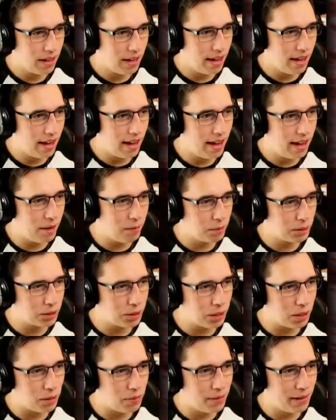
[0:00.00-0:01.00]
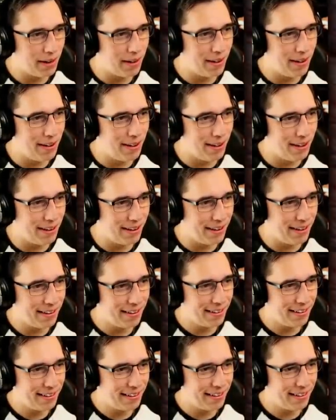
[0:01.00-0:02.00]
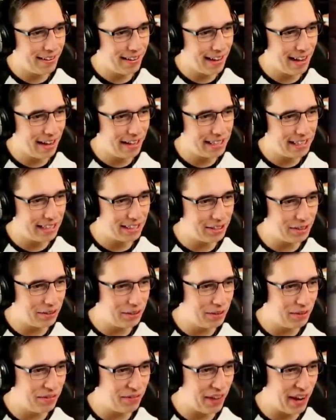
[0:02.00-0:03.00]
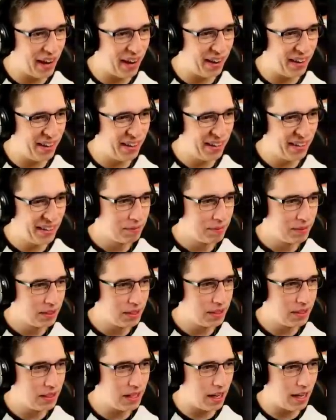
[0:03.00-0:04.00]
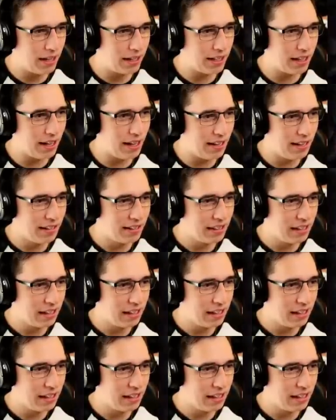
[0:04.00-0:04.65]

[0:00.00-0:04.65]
Hey, what's going on? How you doing, Vale? Tonica?